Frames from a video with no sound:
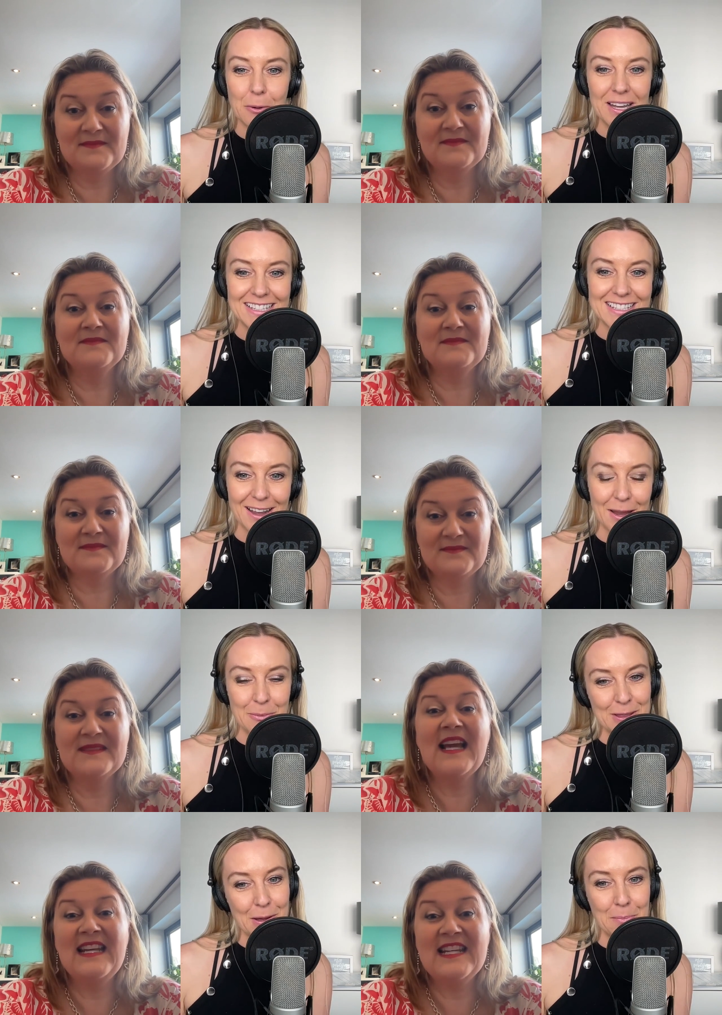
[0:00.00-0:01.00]
Speaker 1: quiet
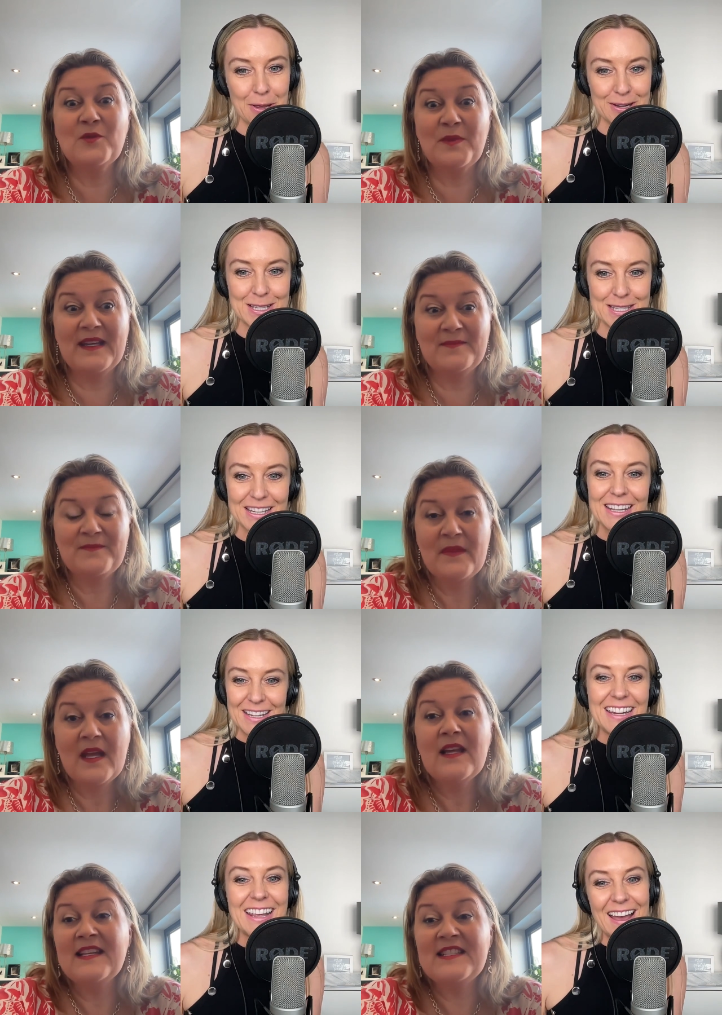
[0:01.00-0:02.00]
time with our books.
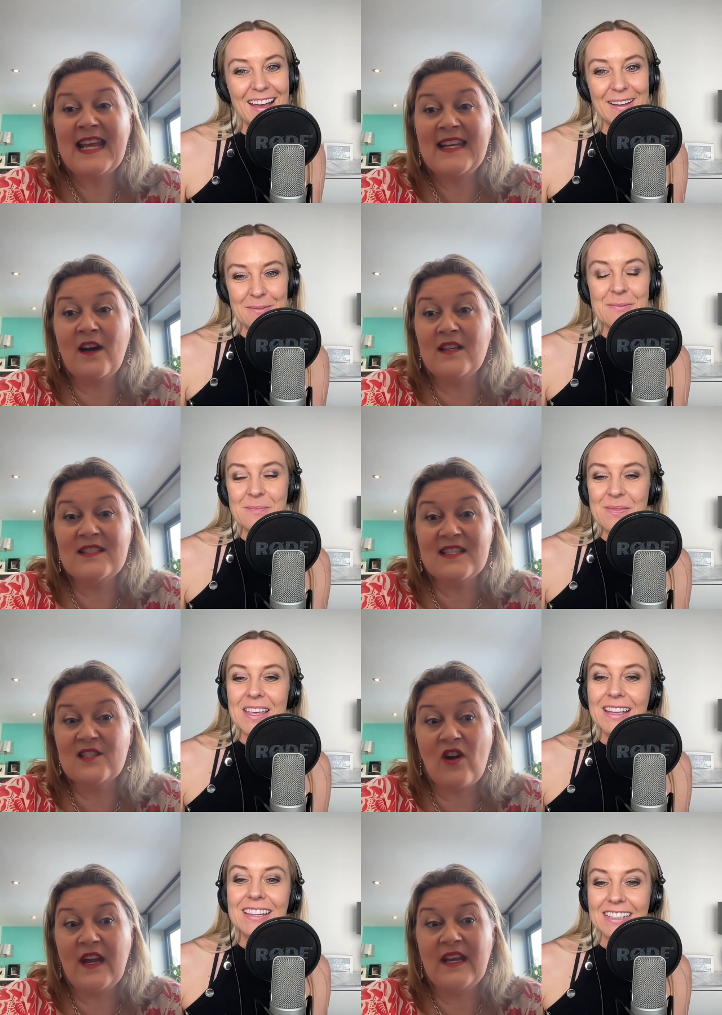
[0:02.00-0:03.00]
yeah,
Speaker 2: it's
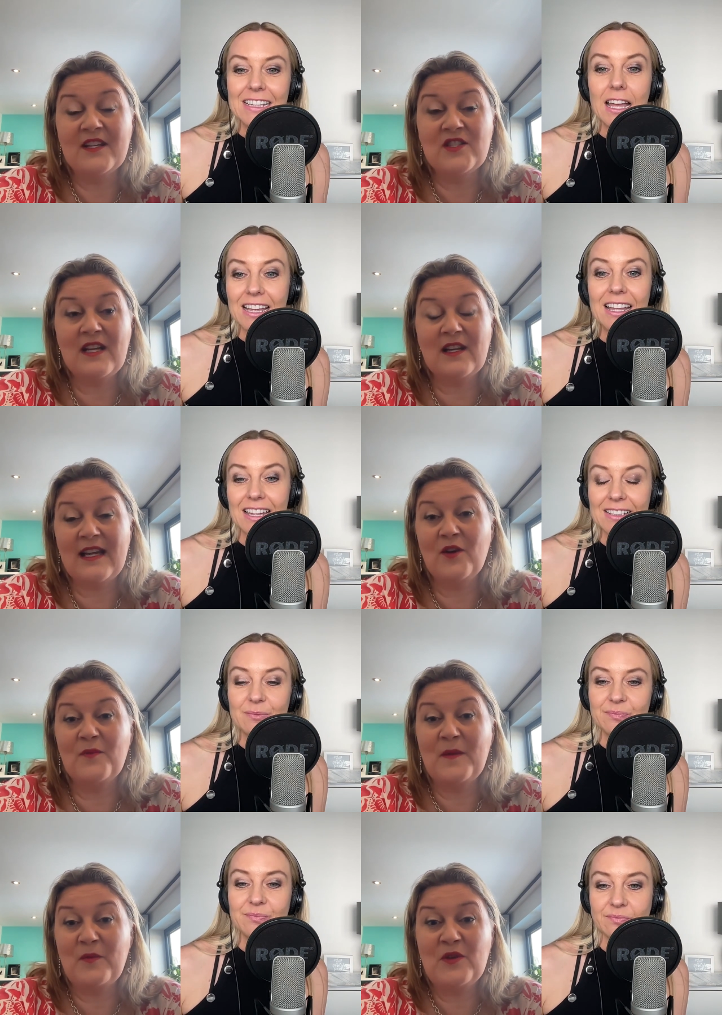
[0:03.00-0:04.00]
great actually. I get a lot of
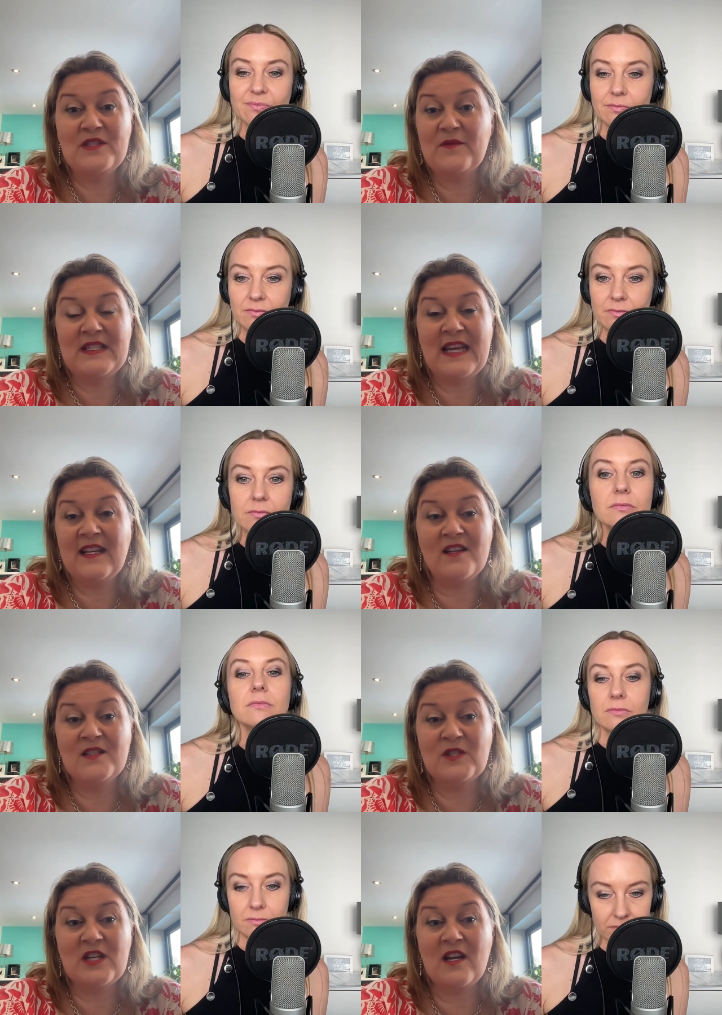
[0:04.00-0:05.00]
people using it for date nights,
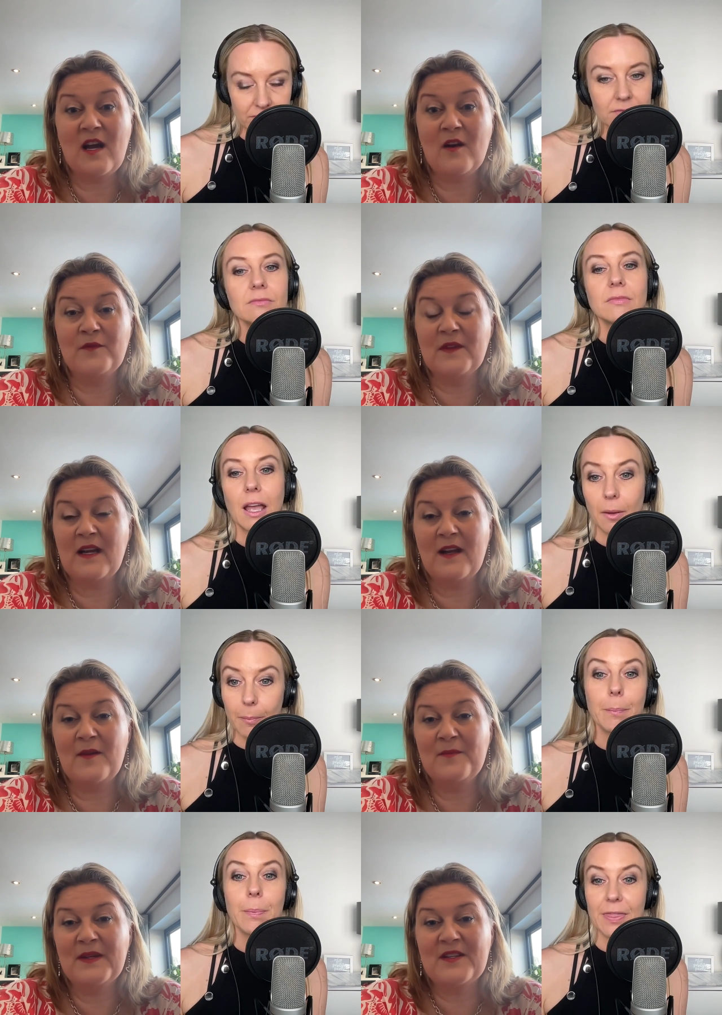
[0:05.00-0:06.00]
which I love
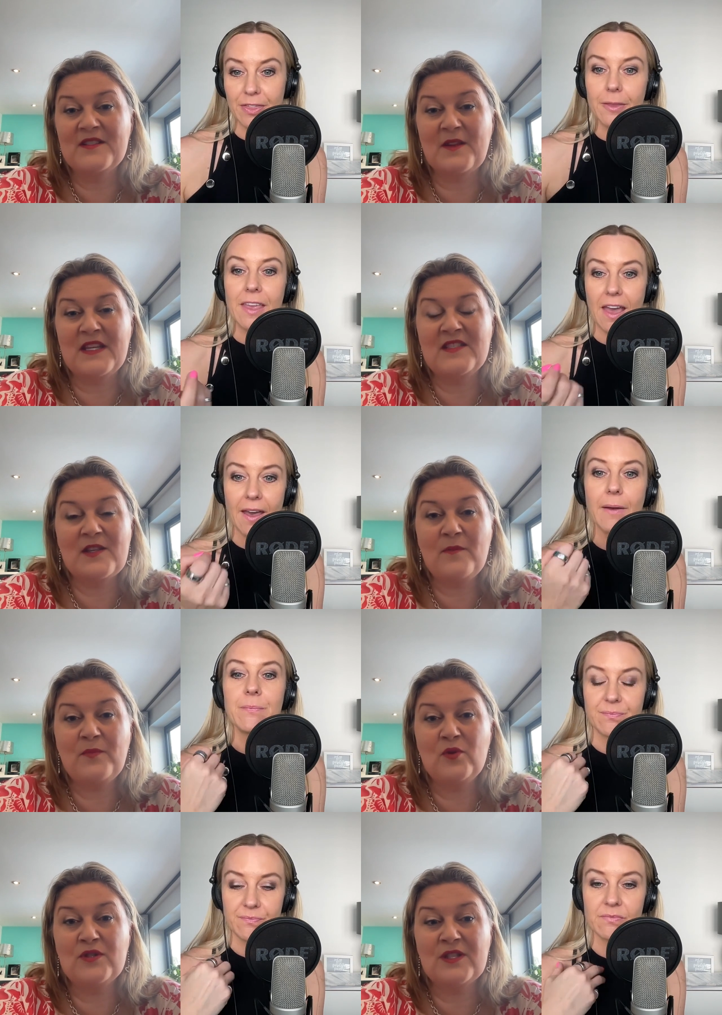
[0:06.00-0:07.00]
um, because I think it's so
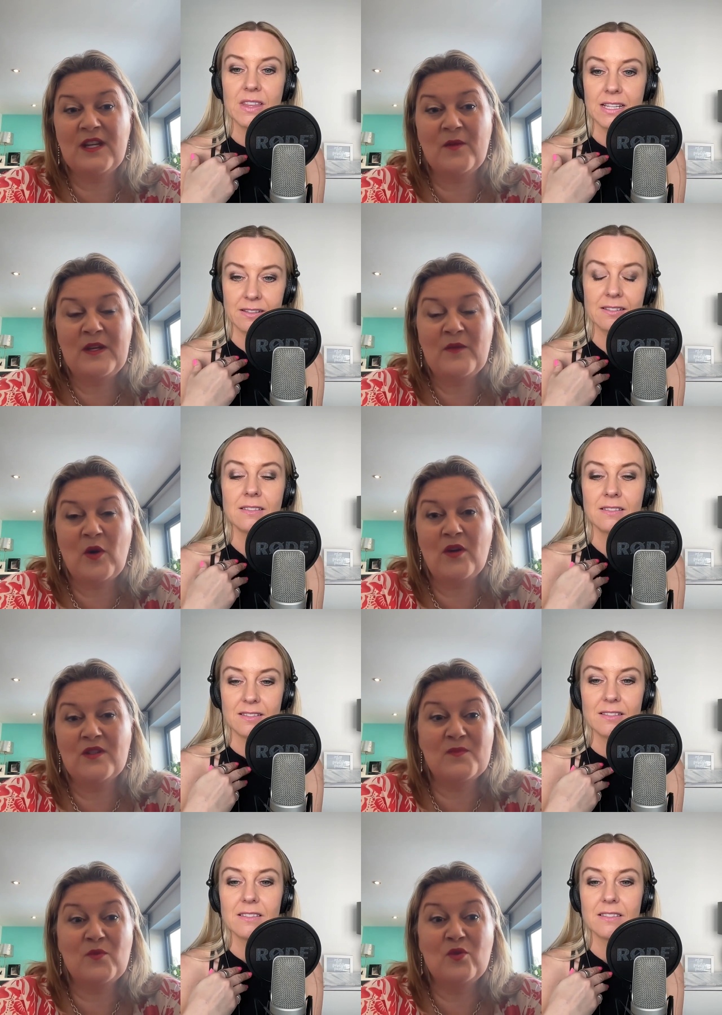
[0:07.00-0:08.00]
important. You know, when you've got a
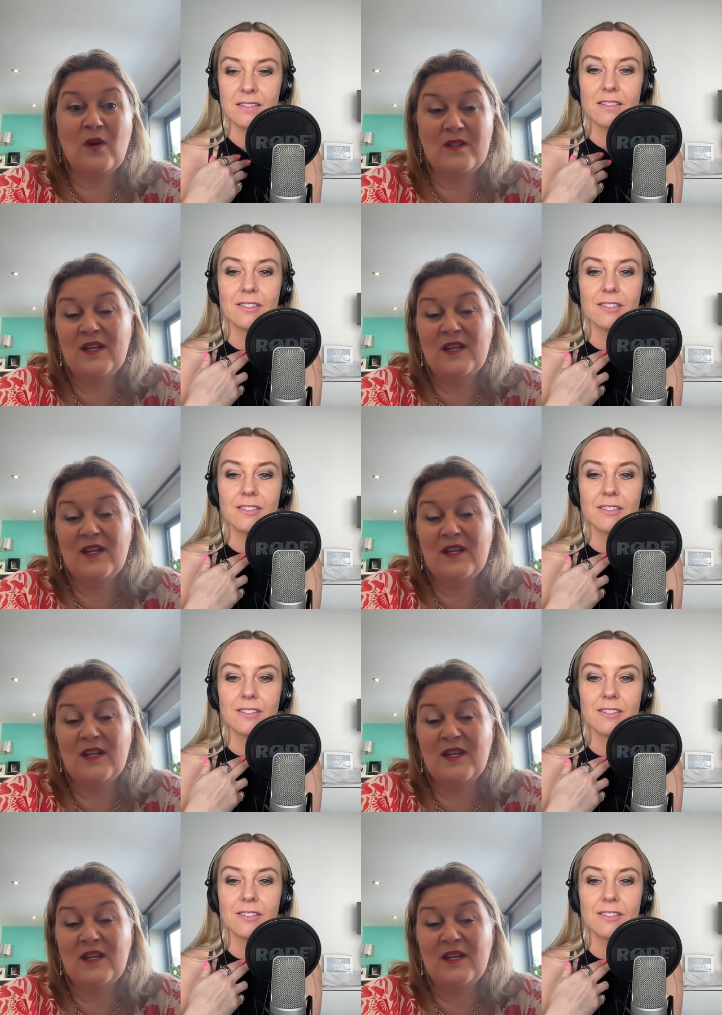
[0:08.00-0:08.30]
small, you know,